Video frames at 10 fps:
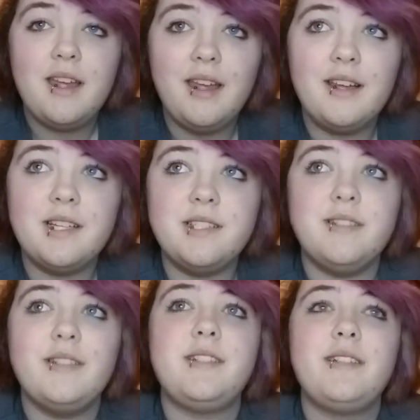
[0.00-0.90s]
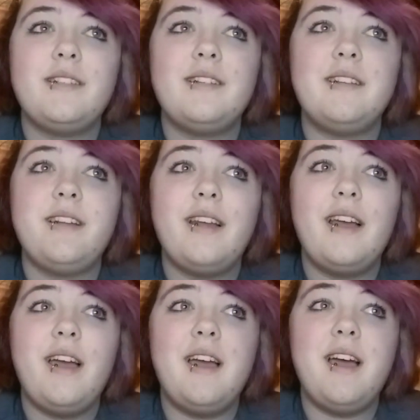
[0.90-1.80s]
and
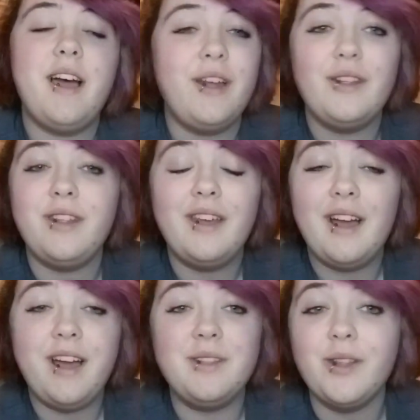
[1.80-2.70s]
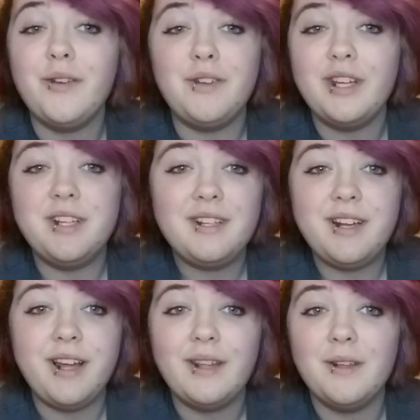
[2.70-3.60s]
I love it.
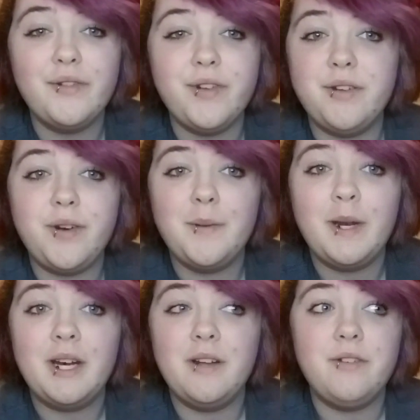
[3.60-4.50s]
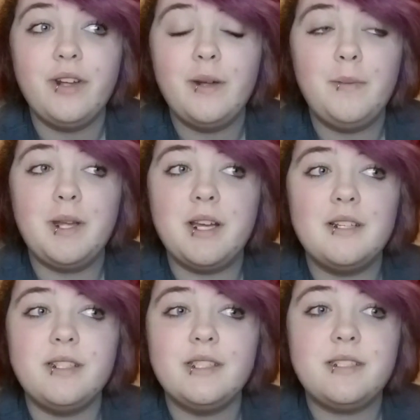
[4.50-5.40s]
I love every minute of it
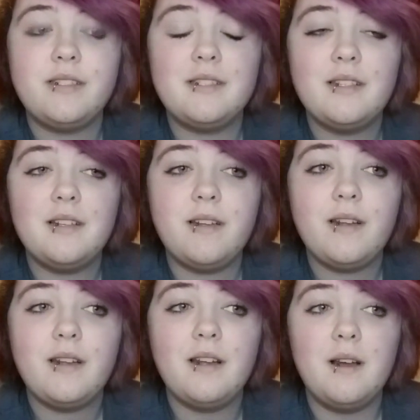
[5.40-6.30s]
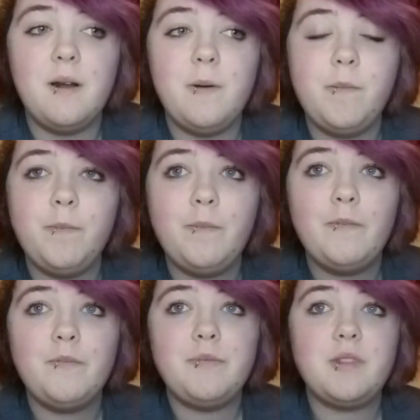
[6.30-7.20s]
because
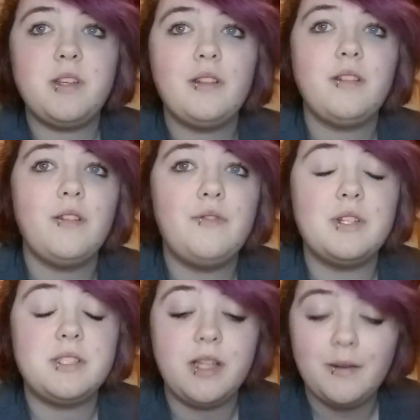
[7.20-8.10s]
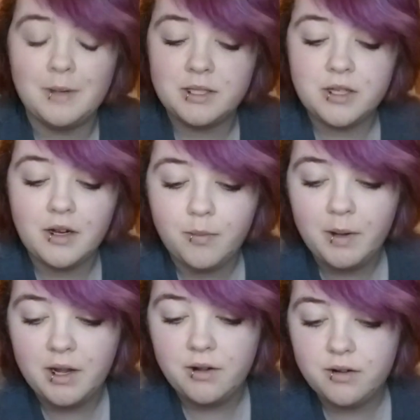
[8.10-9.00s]
the first thing I want to talk
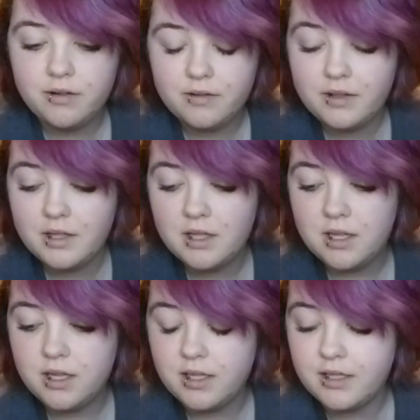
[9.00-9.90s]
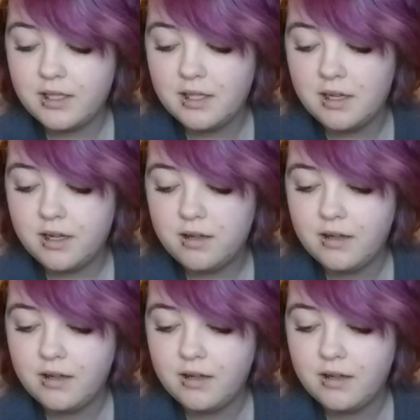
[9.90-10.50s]
about is